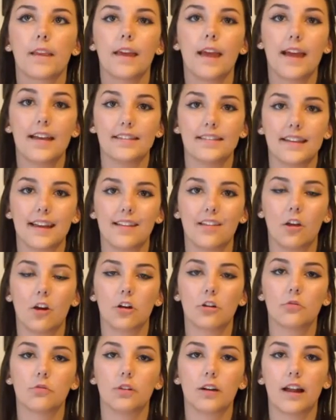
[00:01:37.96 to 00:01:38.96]
Estee
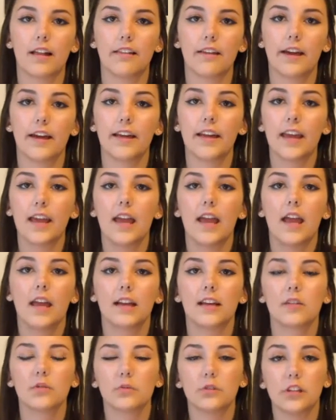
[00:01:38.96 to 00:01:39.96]
Lauder one I like,
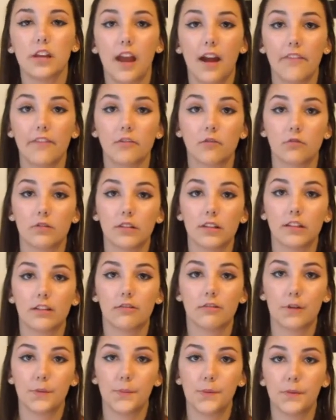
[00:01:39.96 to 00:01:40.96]
because when you have the really
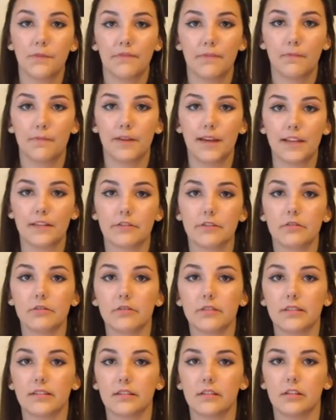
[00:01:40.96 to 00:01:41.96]
creamy
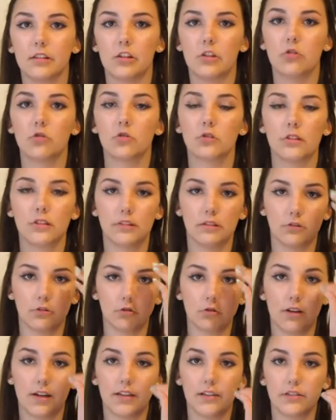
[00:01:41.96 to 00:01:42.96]
pencils, usually they'll
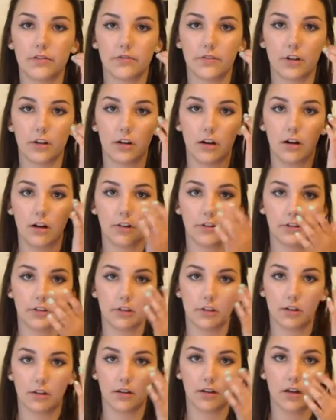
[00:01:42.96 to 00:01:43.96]
transfer onto
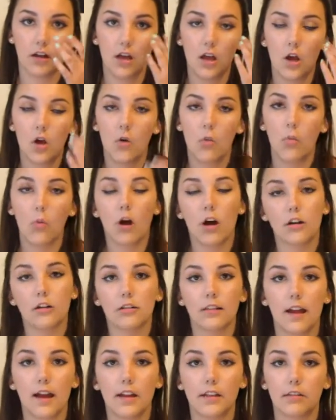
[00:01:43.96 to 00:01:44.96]
your
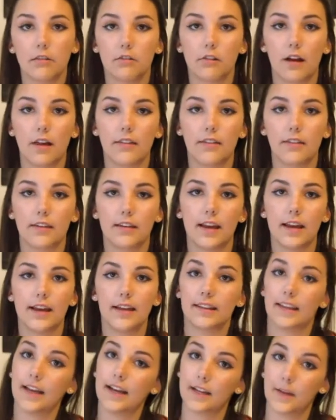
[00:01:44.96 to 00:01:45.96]
waterline throughout the day
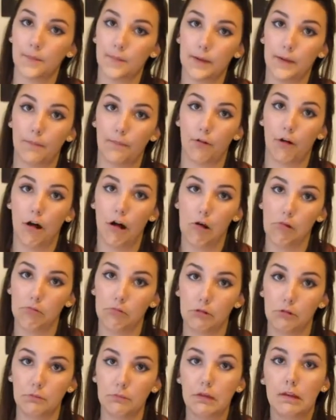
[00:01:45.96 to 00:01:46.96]
and that can be a
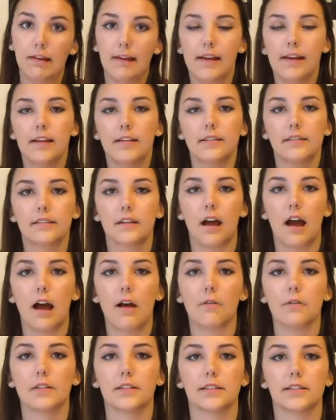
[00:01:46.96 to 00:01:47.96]
problem. So I
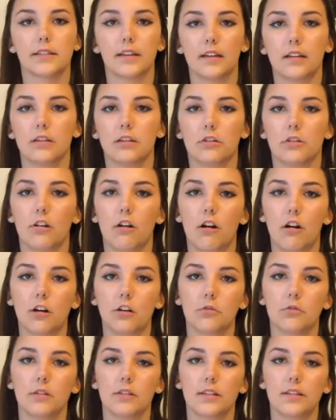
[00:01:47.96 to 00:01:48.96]
would just stick to the
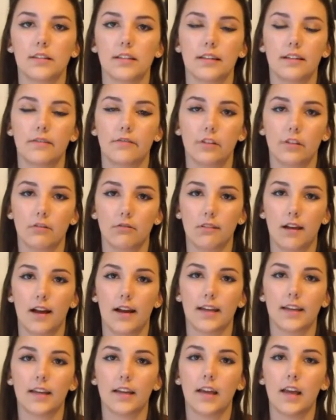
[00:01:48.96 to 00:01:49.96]
harder ones if you
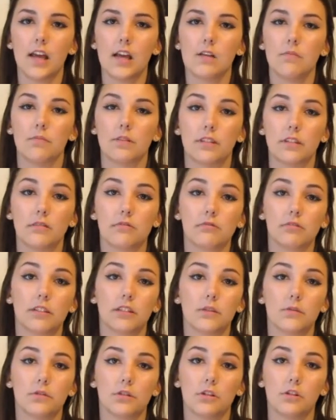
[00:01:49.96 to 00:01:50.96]
like, but don't get
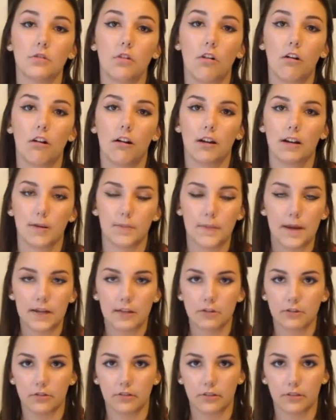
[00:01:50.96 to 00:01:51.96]
them too hard, and make
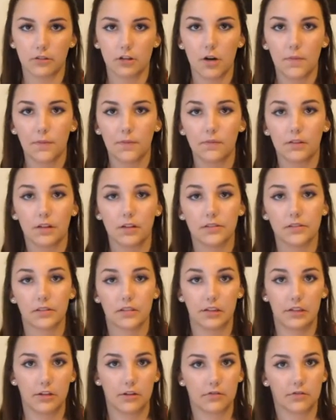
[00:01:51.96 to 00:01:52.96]
sure they're sharpened well so
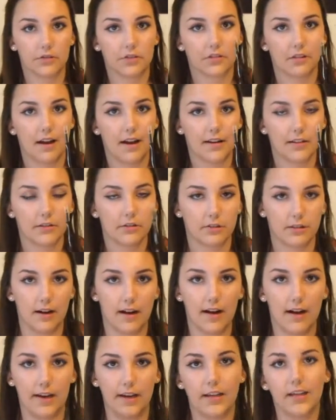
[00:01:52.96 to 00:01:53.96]
you don't scratch your
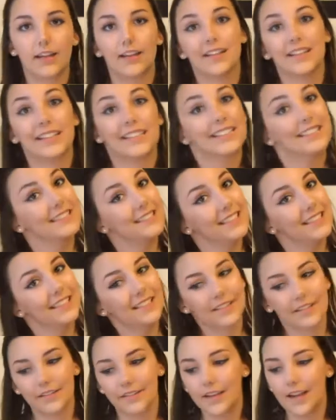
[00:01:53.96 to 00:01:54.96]
eye.
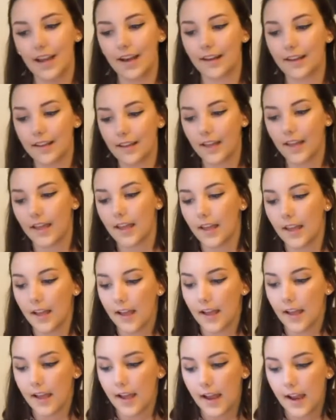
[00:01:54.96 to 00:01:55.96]
So yeah.
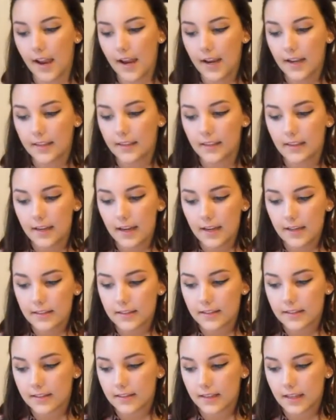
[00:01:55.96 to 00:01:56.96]
And the next
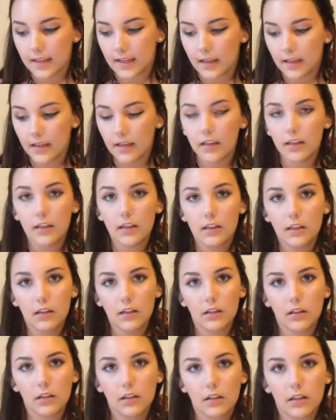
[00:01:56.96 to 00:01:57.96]
thing,
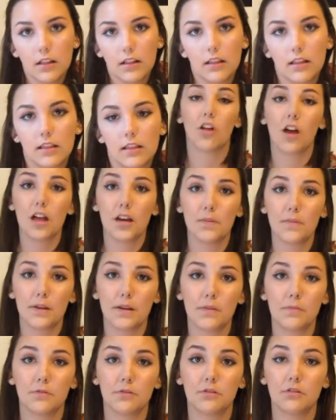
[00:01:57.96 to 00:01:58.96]
a lot of
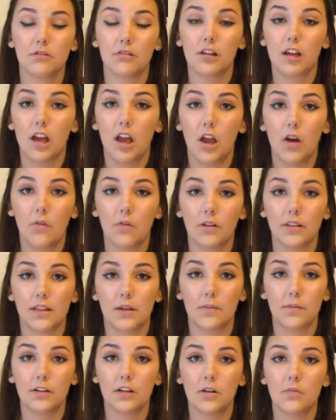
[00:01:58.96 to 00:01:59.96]
people, when they
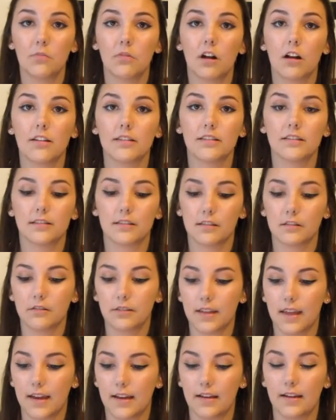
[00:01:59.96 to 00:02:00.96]
put on bronzer, they'll
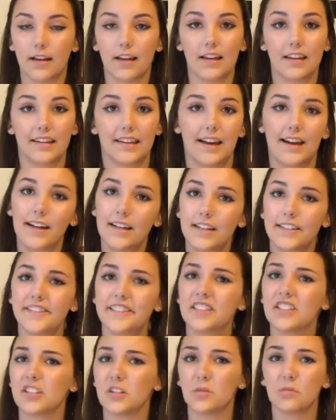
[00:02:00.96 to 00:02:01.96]
take a nice
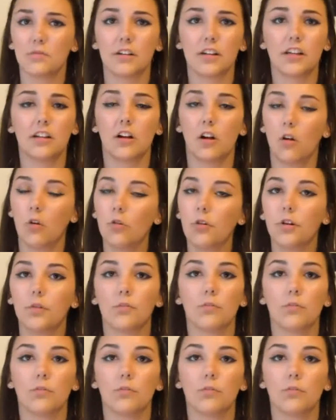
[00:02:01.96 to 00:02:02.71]
shimmery golden